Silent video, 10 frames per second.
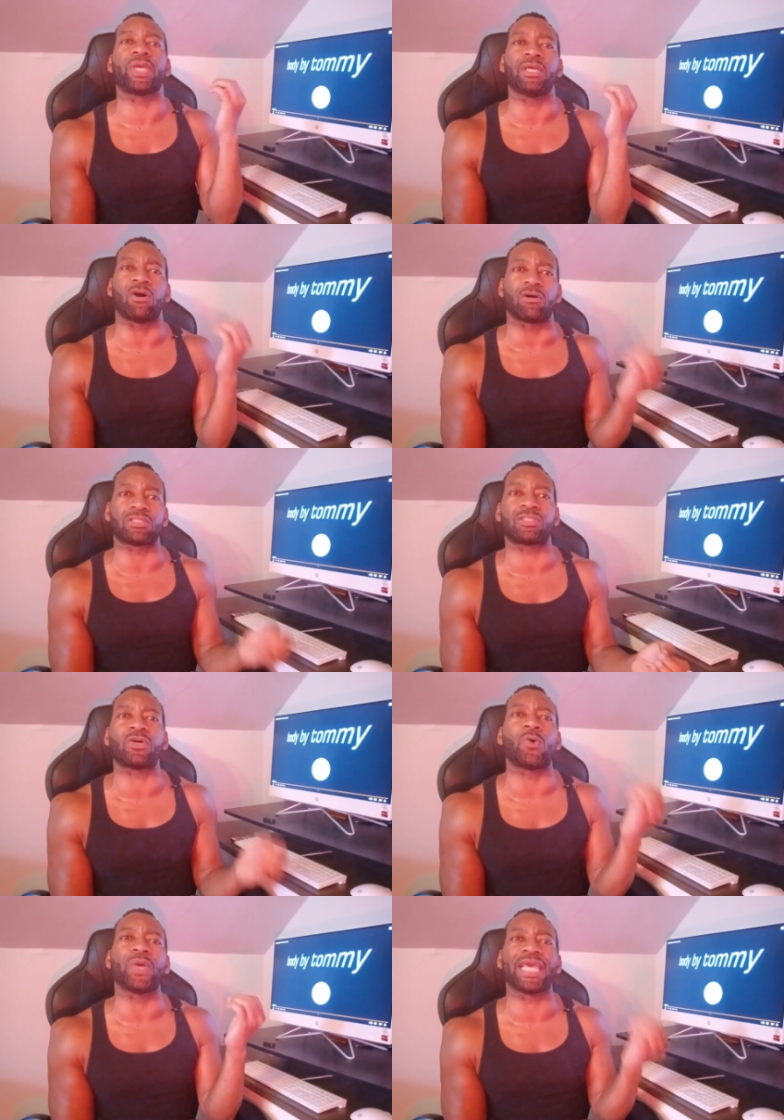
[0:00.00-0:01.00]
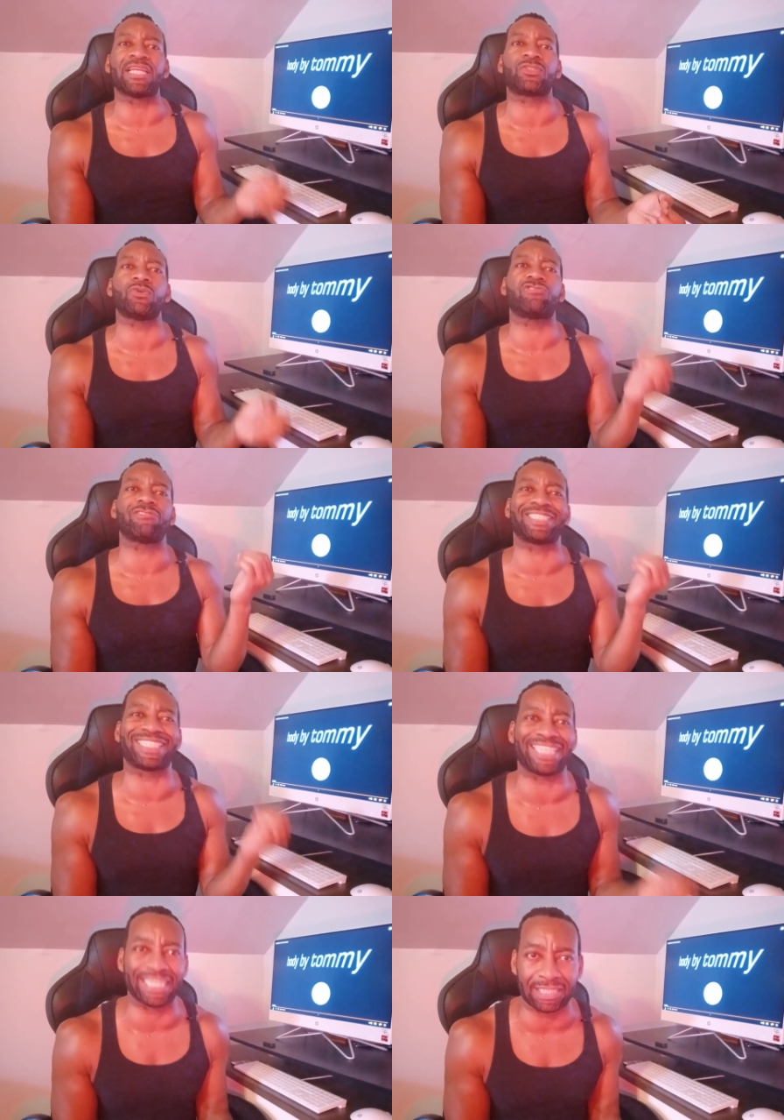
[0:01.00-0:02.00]
we are so into
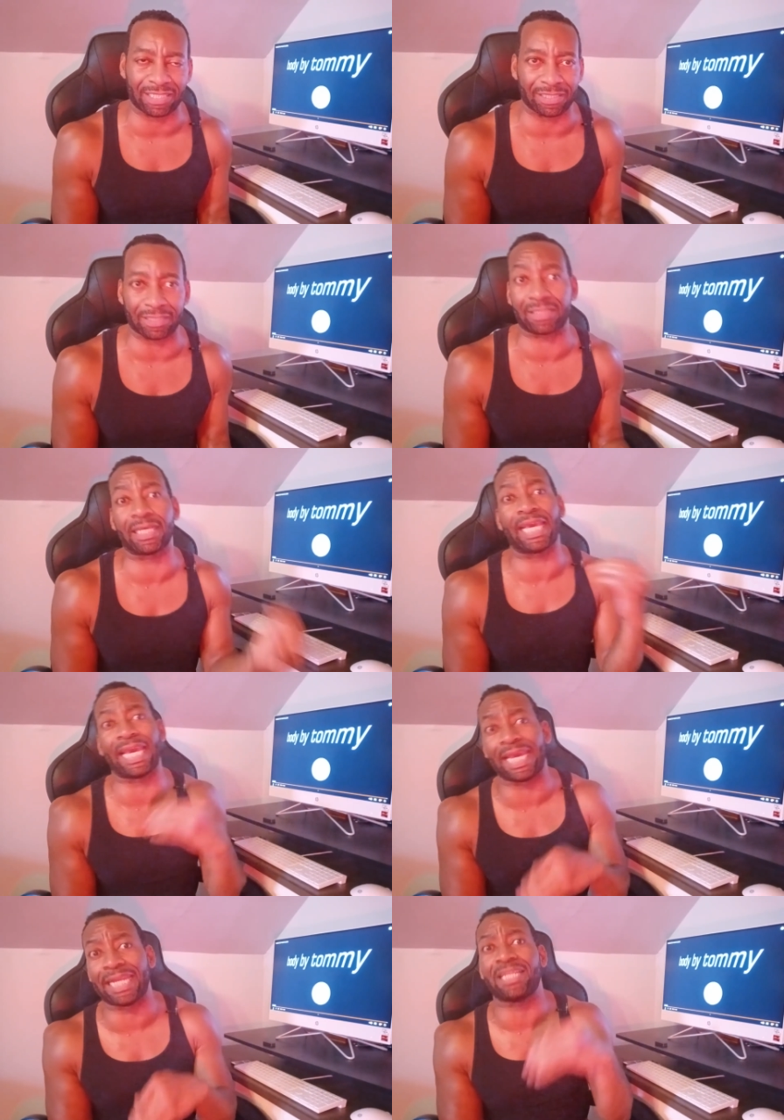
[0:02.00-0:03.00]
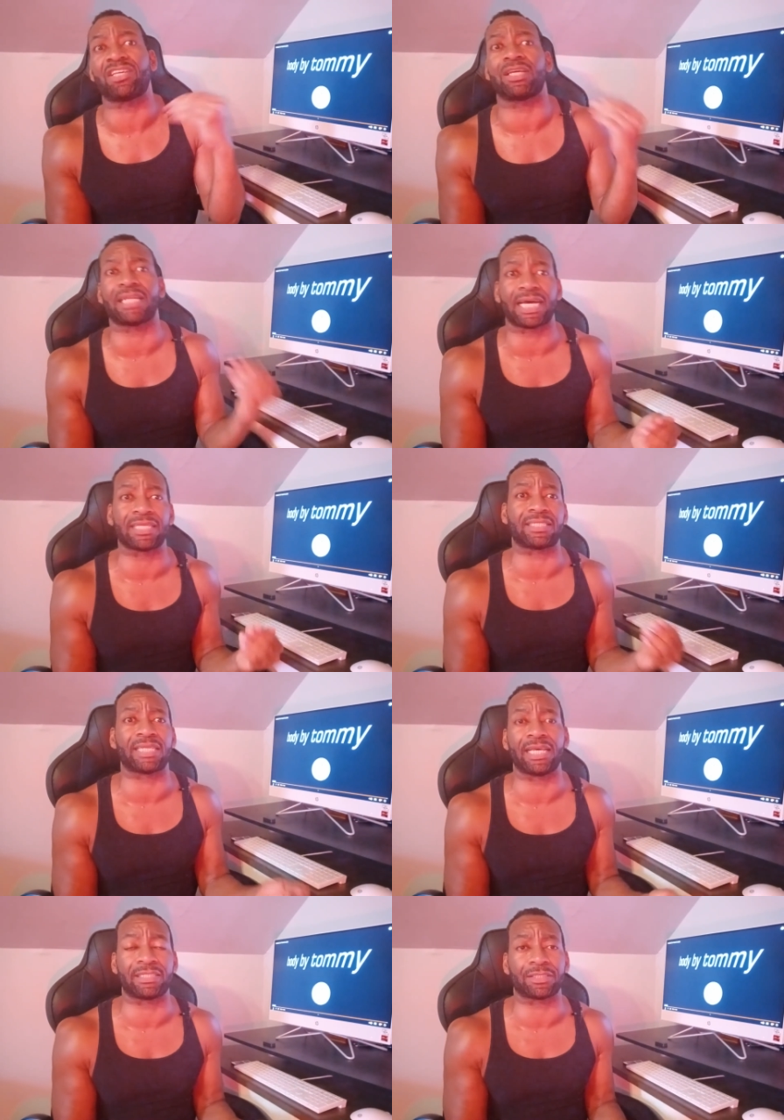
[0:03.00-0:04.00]
traditions in the United
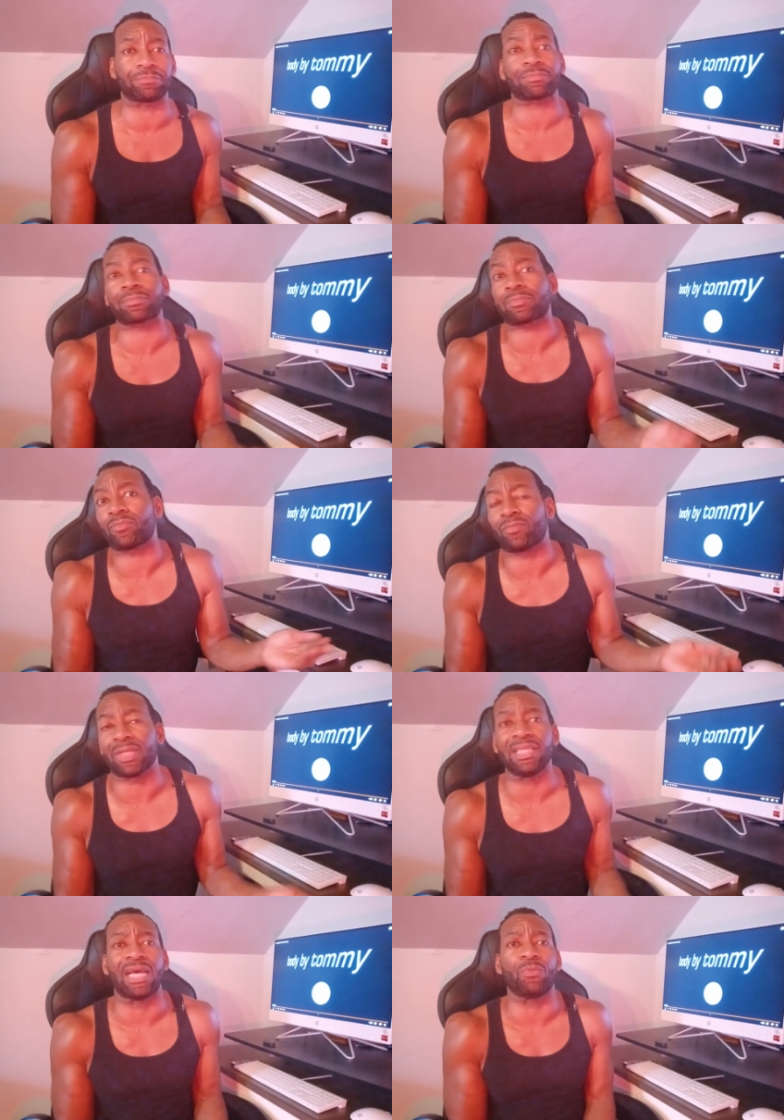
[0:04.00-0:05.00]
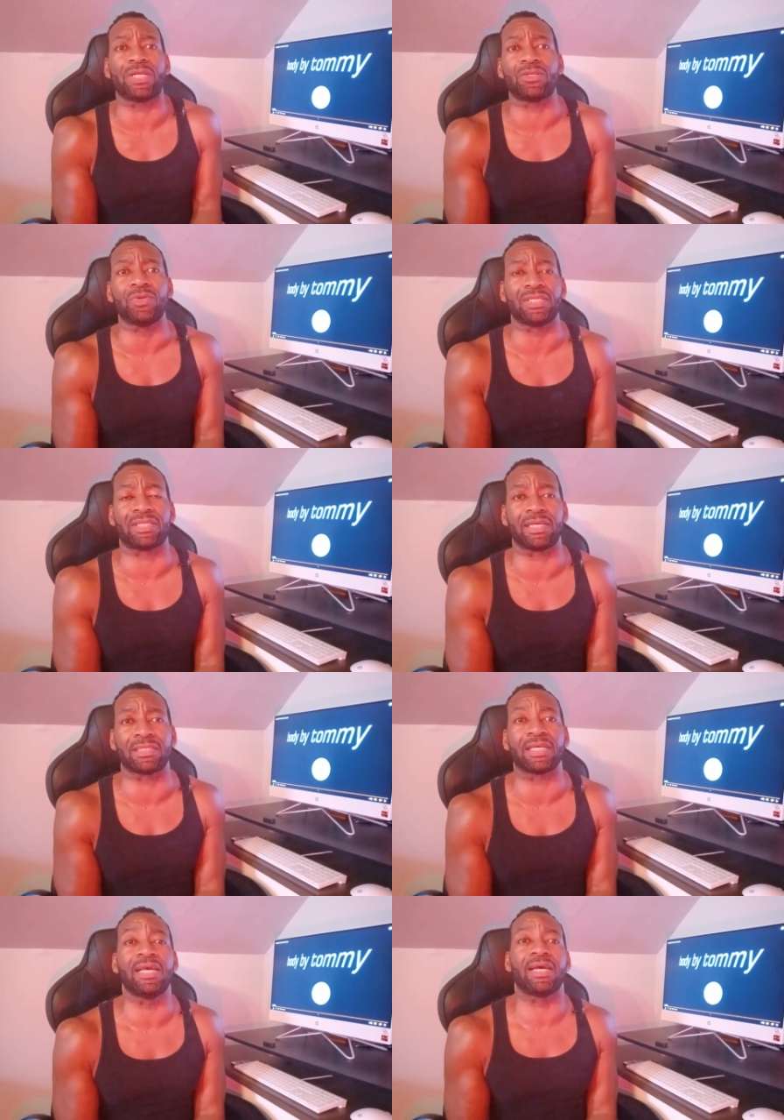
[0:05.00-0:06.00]
States that we do these things.